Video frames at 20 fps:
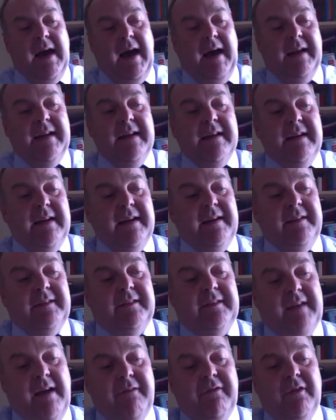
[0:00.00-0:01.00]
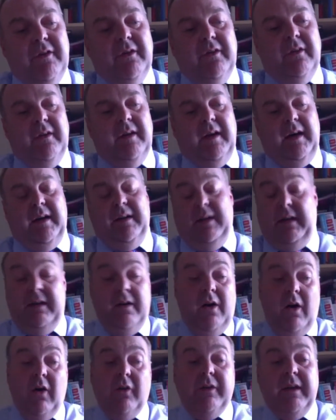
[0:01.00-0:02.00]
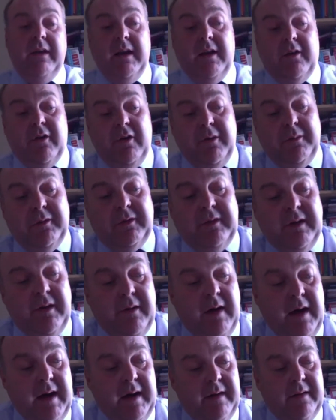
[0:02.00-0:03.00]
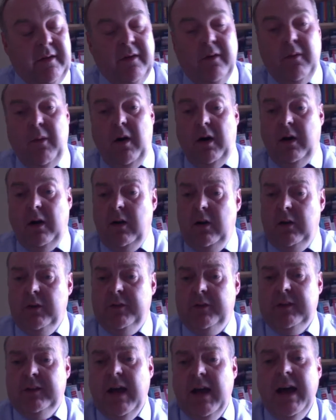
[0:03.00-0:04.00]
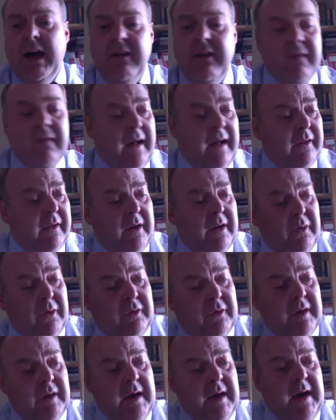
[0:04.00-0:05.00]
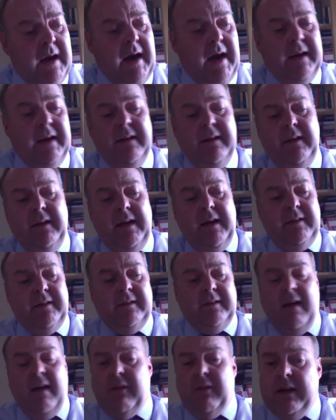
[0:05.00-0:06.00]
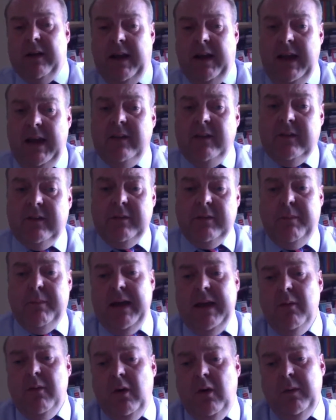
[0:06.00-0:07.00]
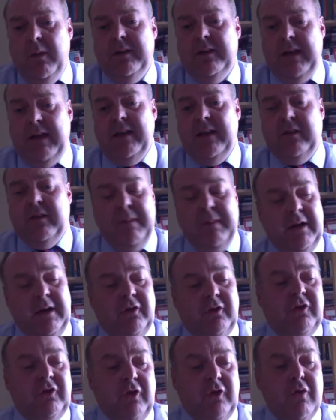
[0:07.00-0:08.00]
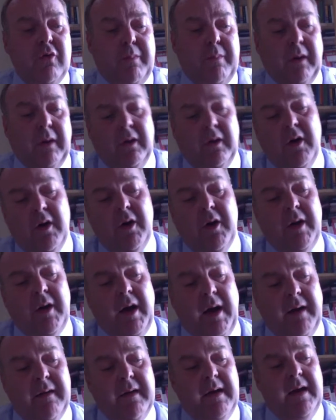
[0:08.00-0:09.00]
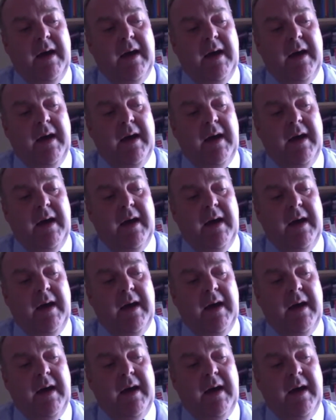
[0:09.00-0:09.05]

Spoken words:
And in year 7 and in all year groups, there are what called tie values. And in year 7, it is to be what we say to be a super learner.